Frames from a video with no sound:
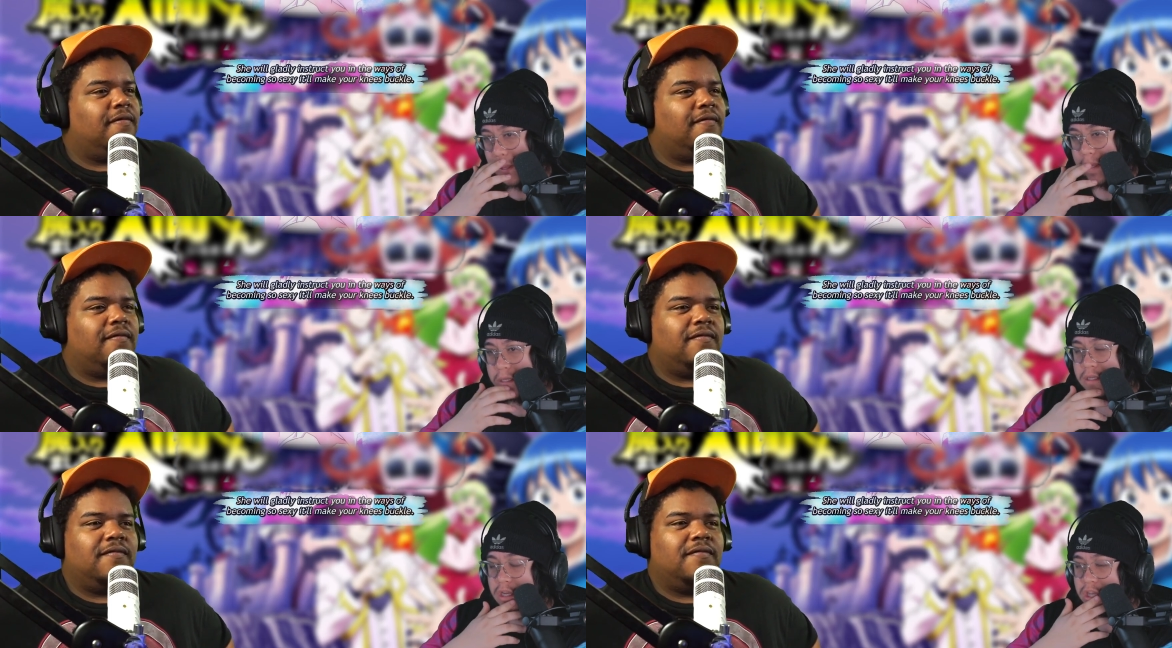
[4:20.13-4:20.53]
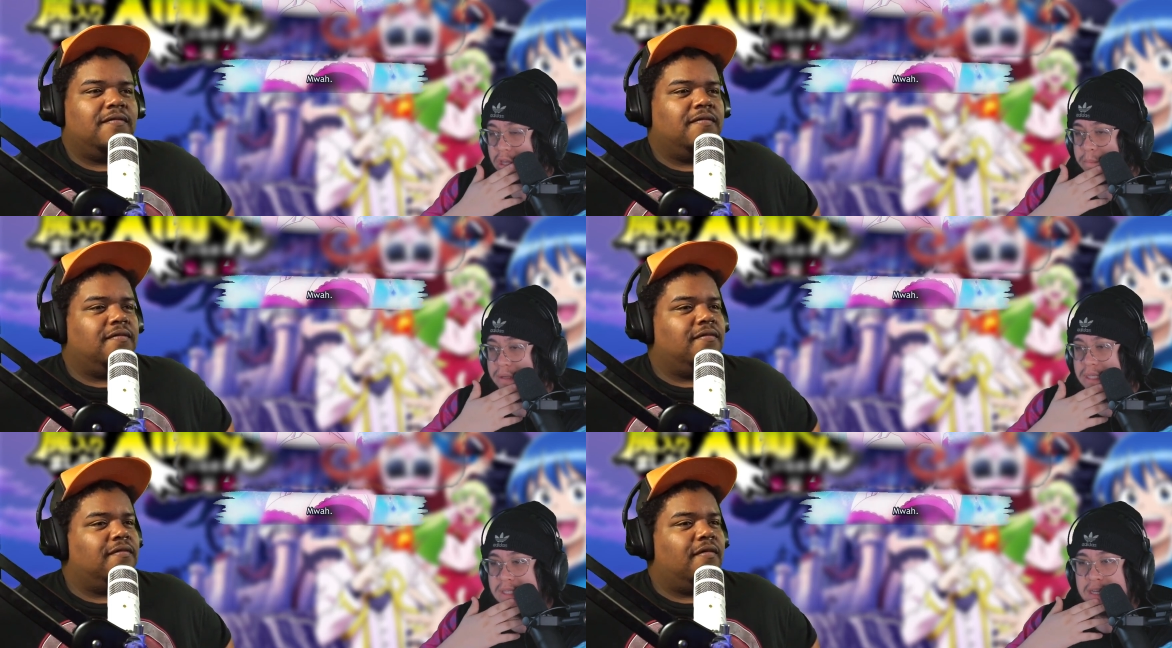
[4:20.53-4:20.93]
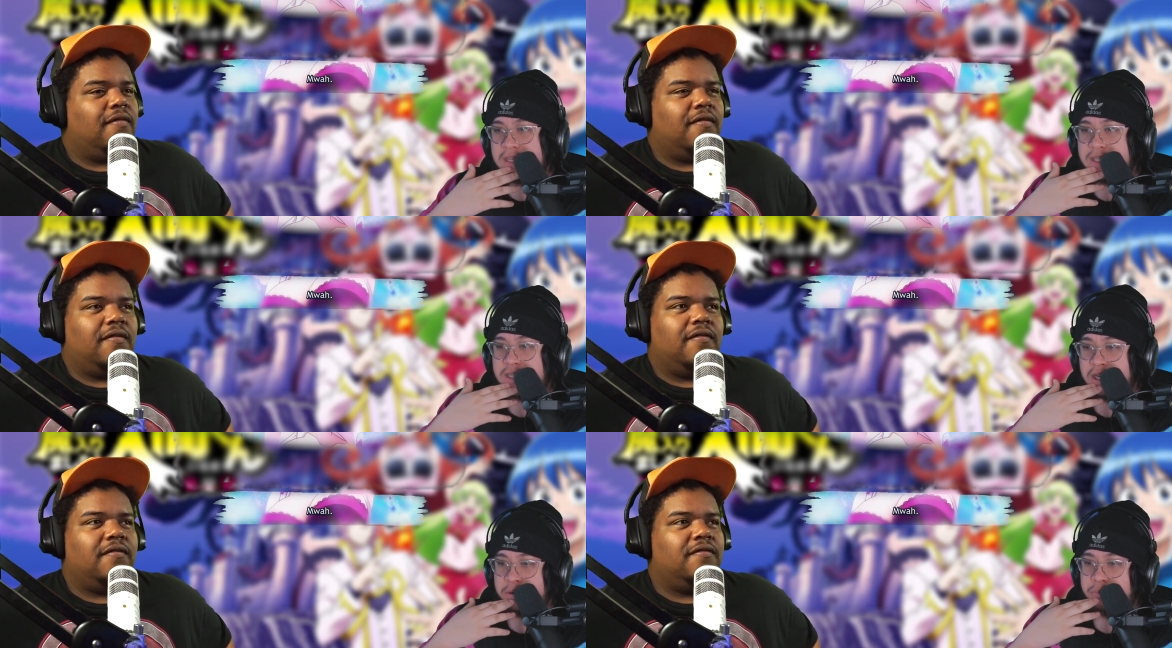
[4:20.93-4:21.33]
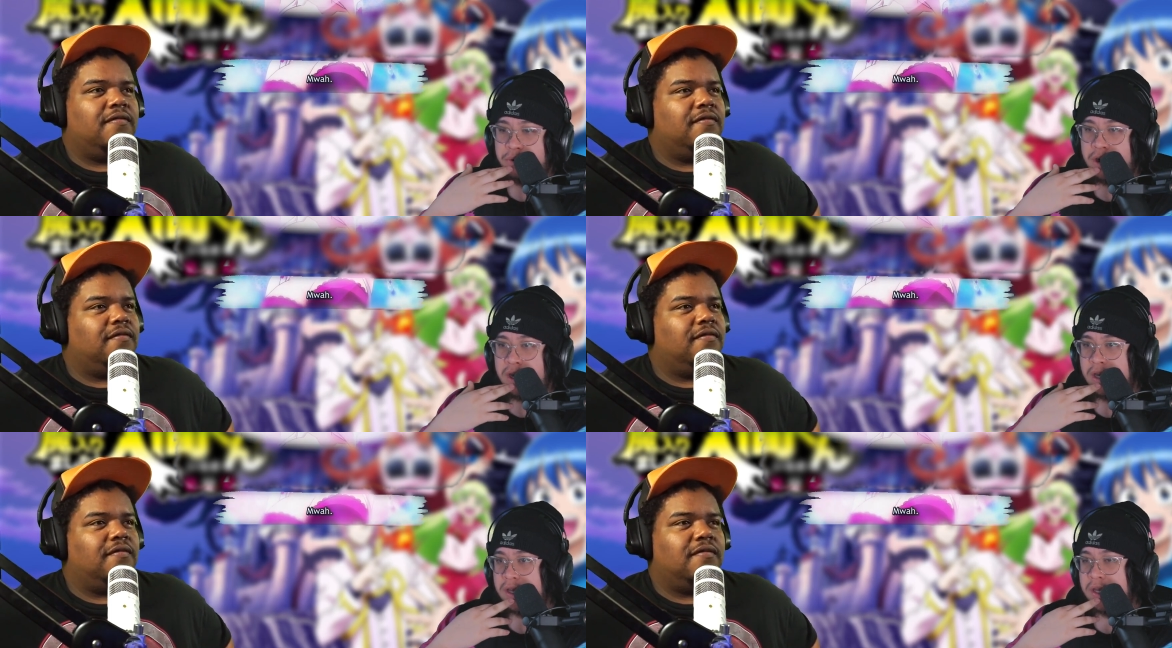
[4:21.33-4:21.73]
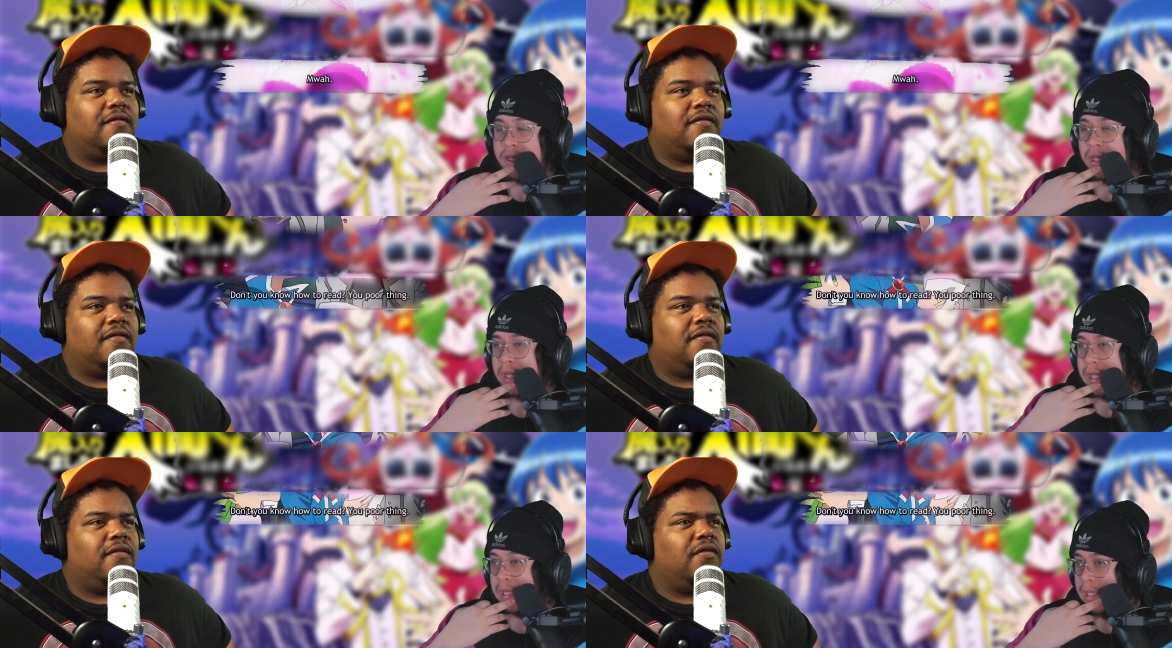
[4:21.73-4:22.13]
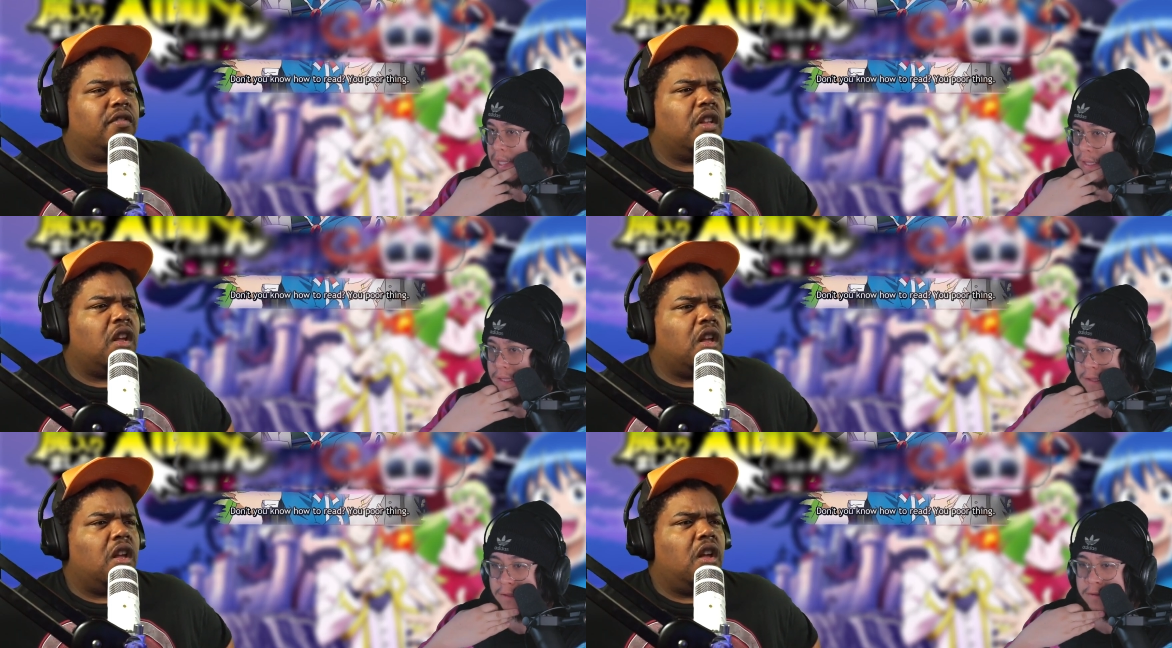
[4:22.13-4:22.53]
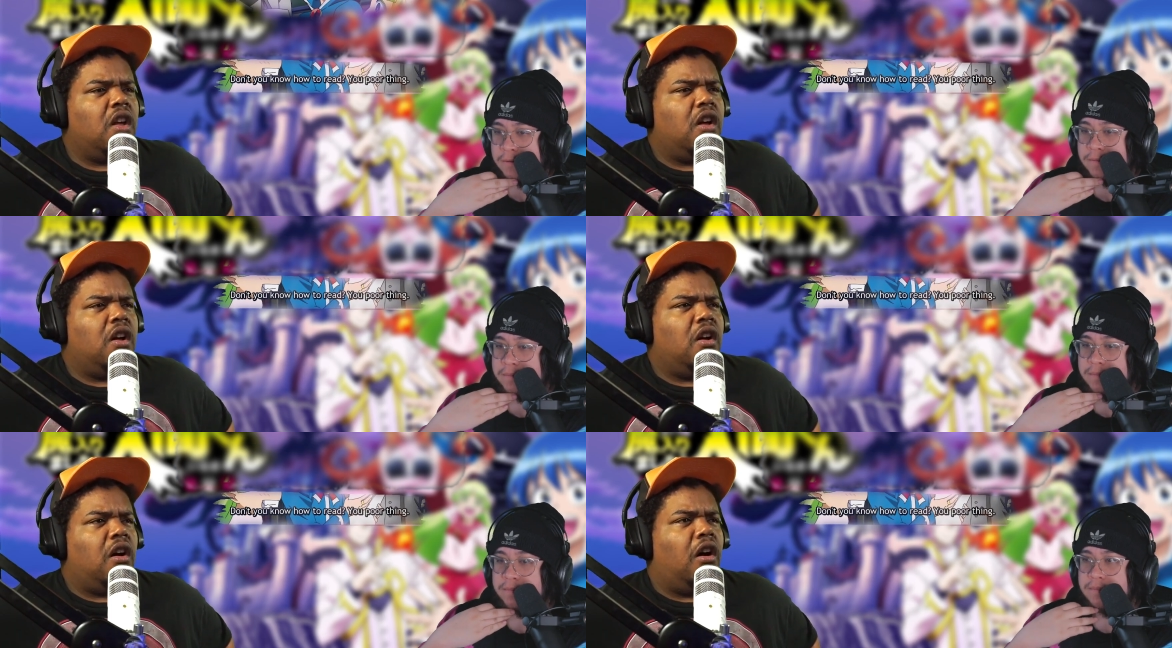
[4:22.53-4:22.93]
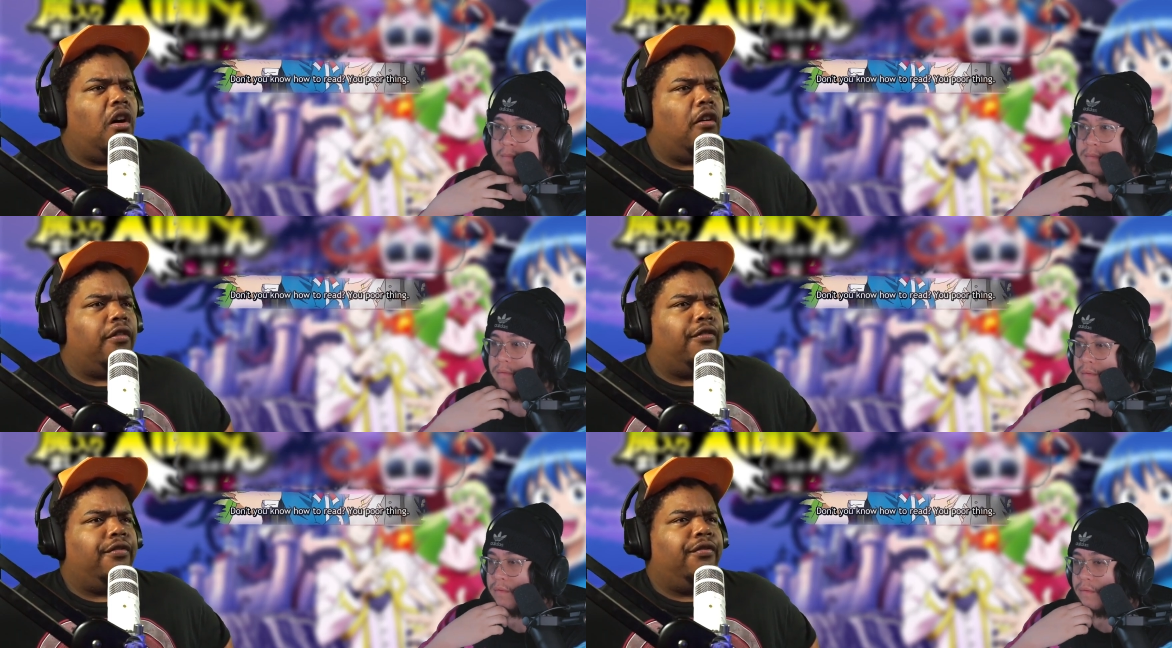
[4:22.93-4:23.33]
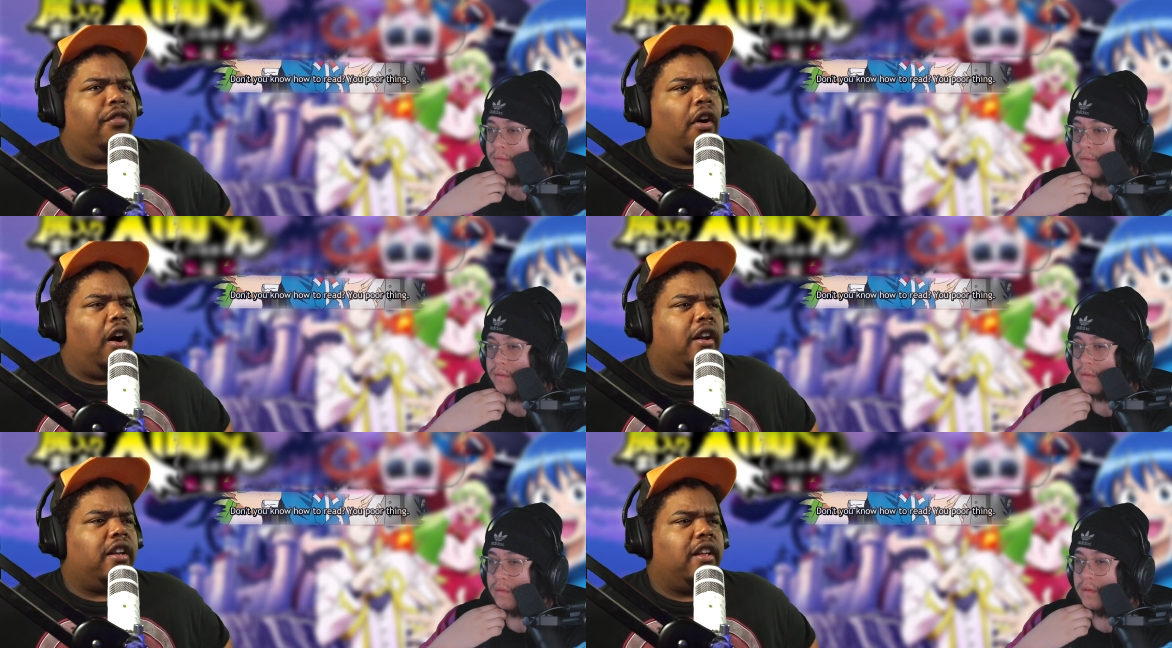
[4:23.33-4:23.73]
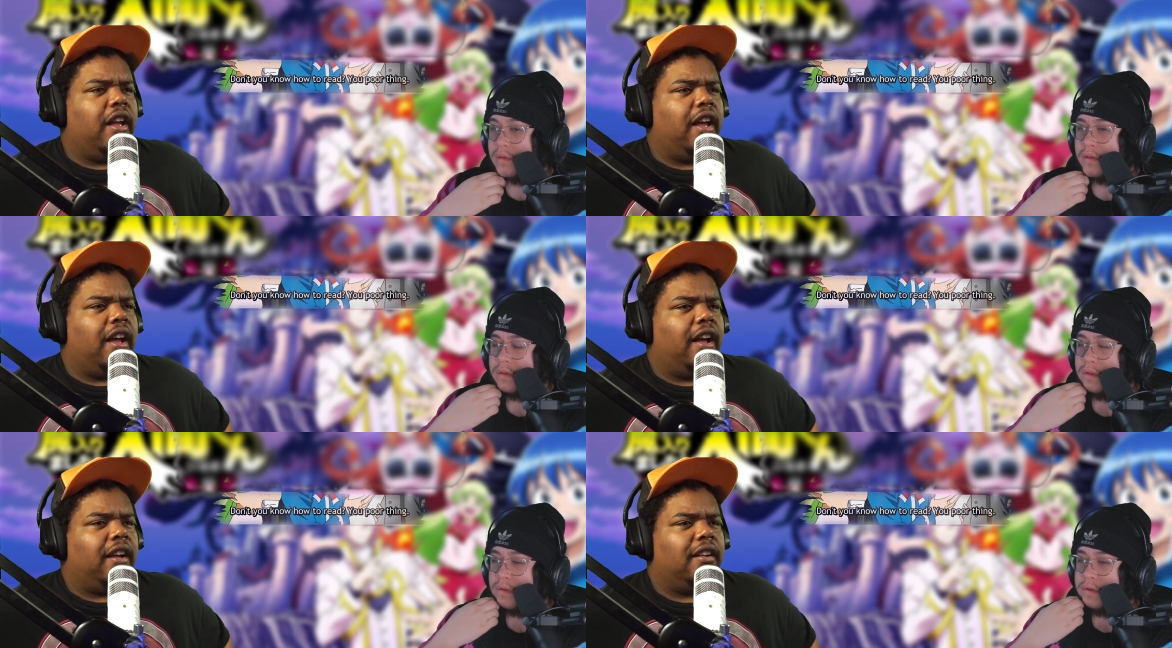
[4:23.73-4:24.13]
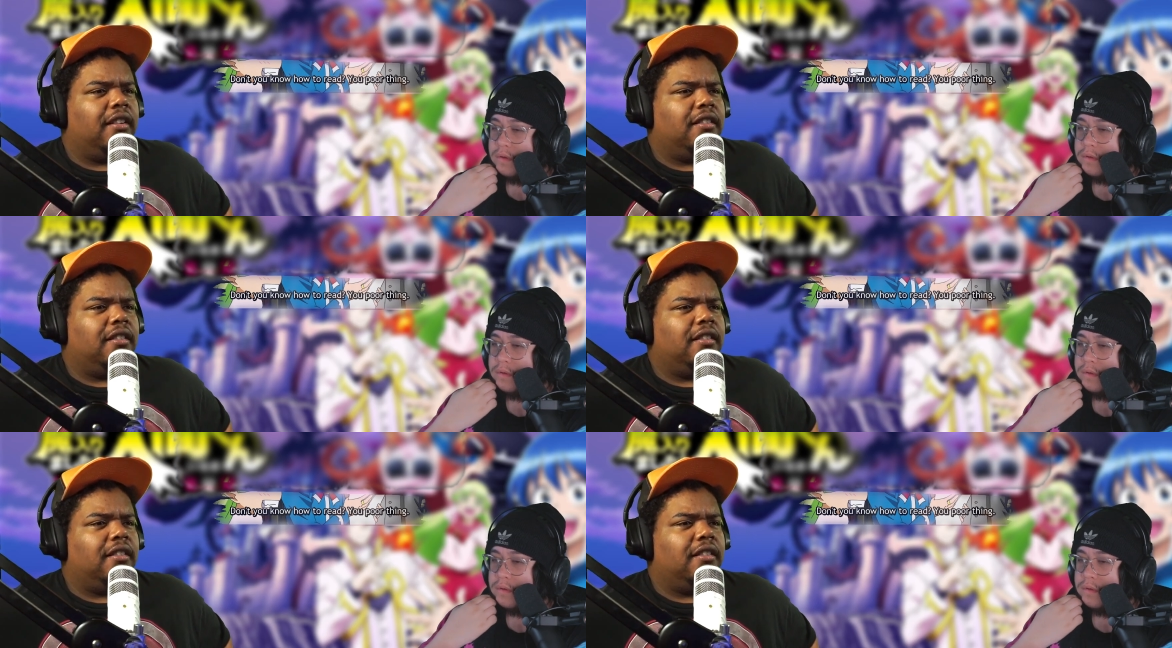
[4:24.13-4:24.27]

Speaker 1: Succuba Sensei, bruh.
Speaker 2: Oh, fuck yeah.